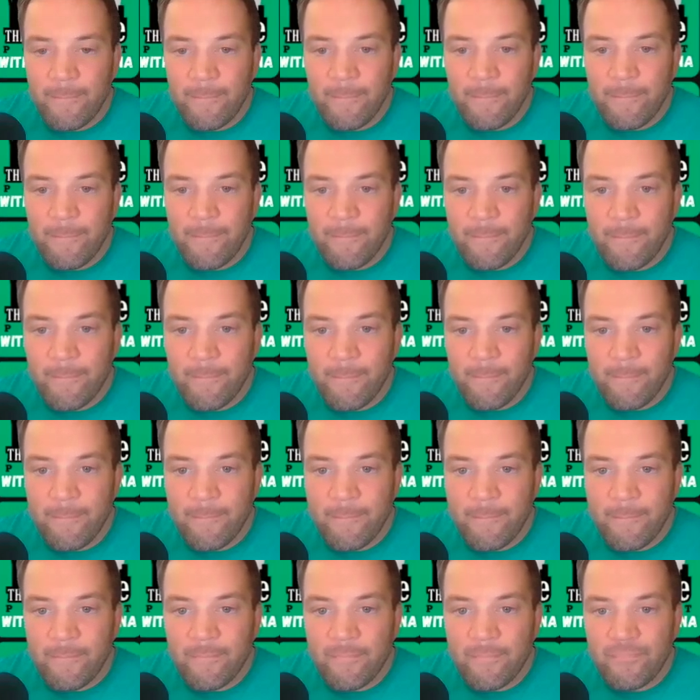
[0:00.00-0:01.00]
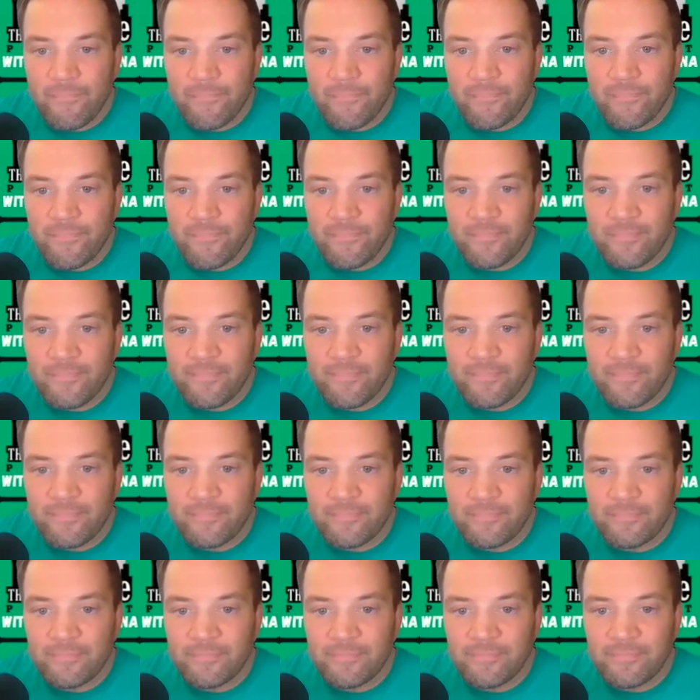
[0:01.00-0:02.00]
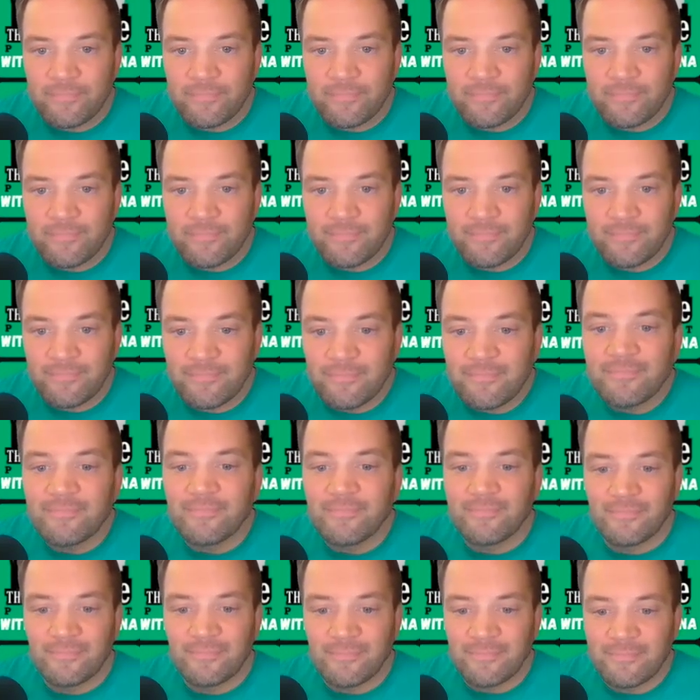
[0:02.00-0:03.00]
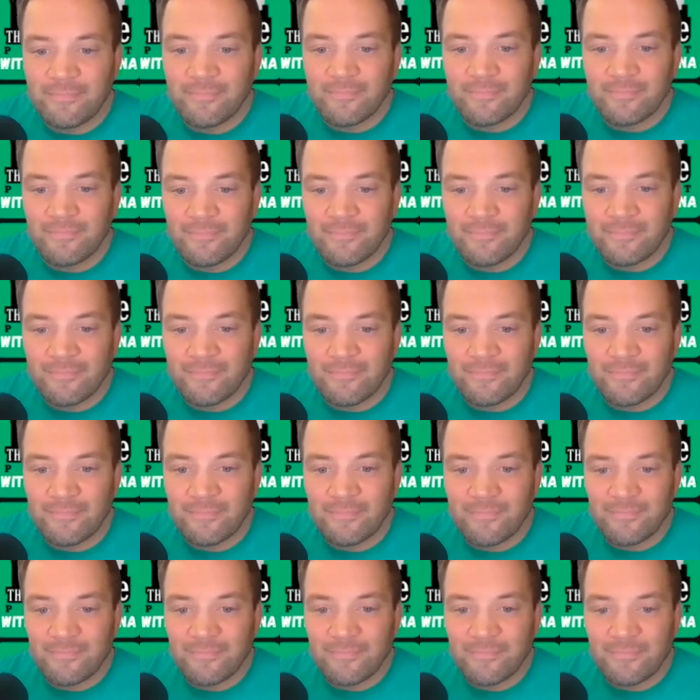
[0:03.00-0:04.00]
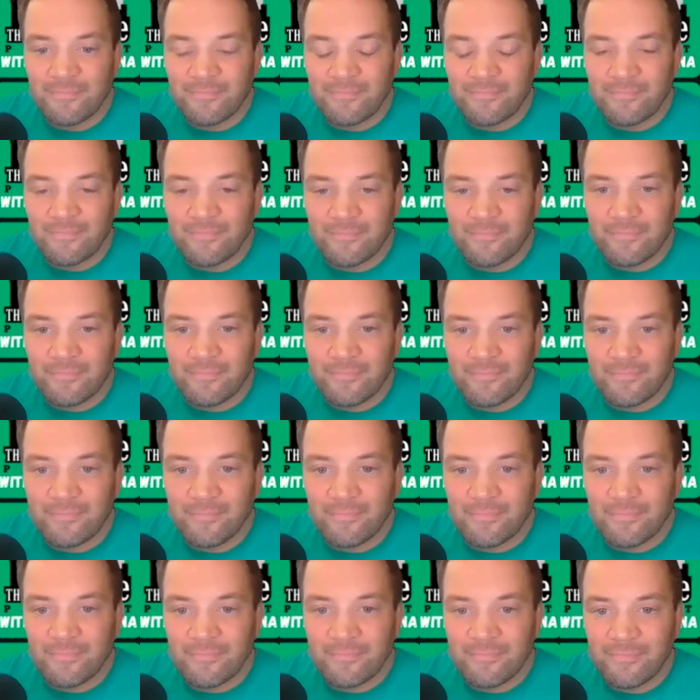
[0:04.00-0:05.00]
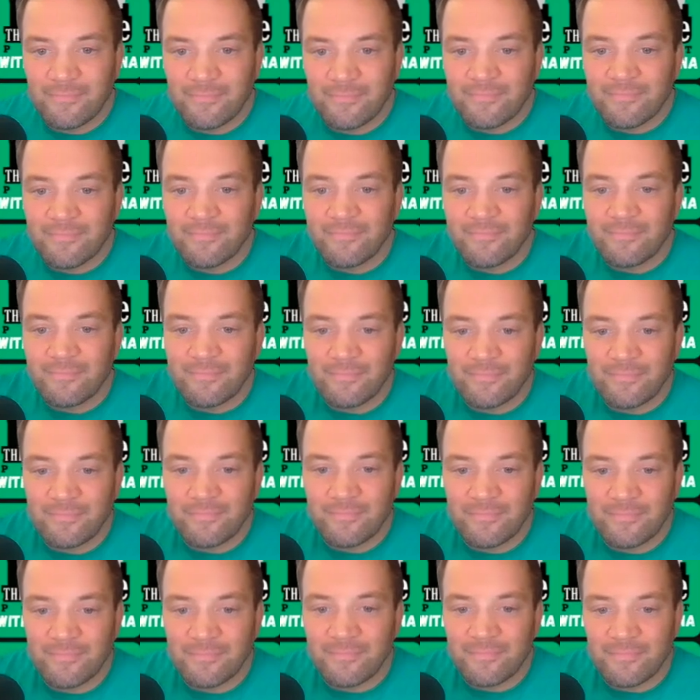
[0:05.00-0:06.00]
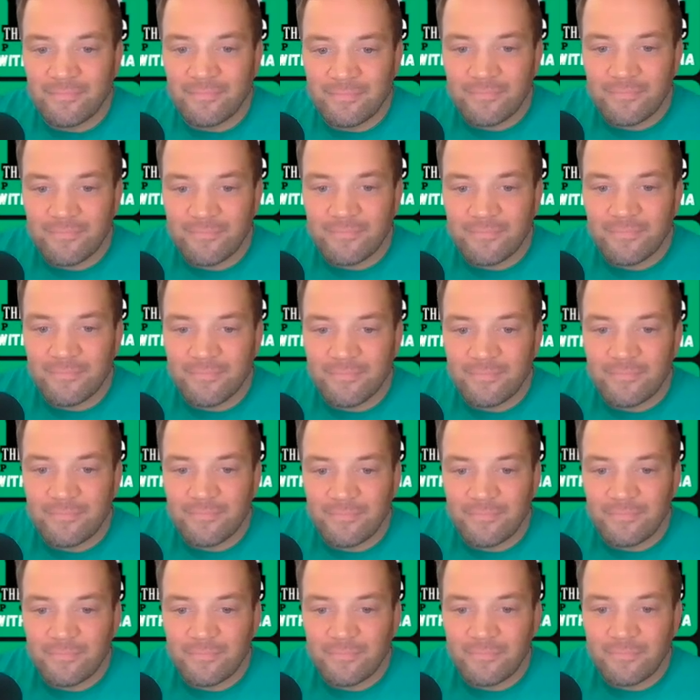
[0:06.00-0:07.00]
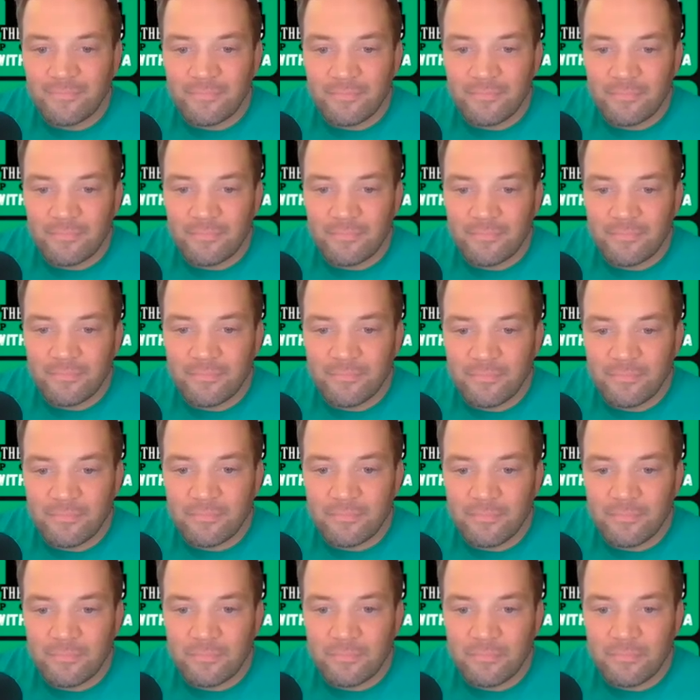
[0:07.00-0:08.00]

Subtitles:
No words are spoken by the person on screen.